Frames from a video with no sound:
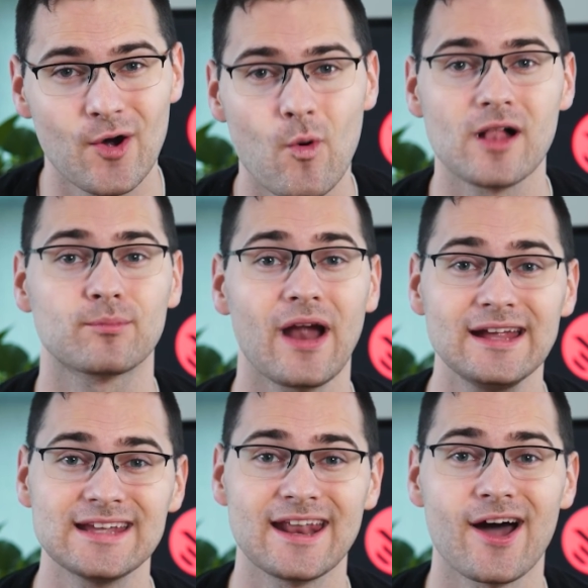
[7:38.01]
While
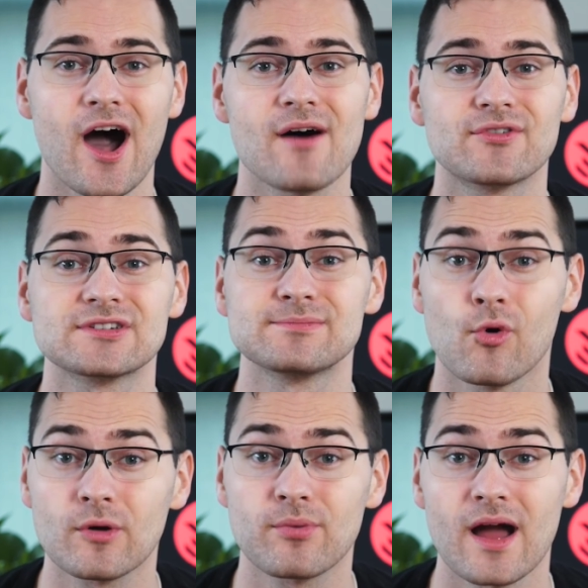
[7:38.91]
Bright Data offers
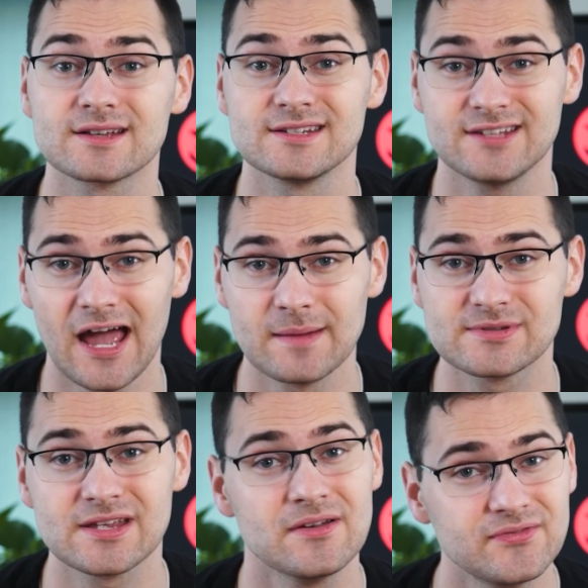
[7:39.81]
more proxy
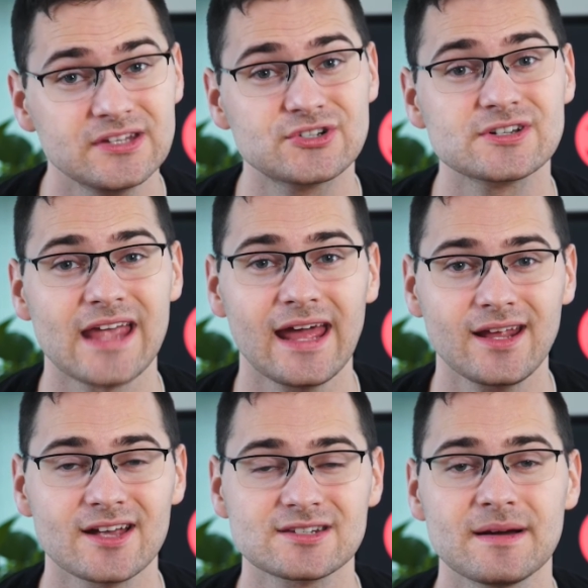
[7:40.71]
types, features,
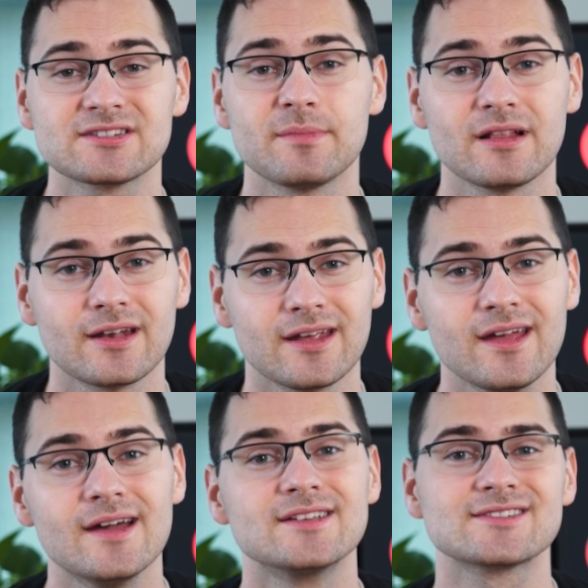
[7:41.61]
and customizability,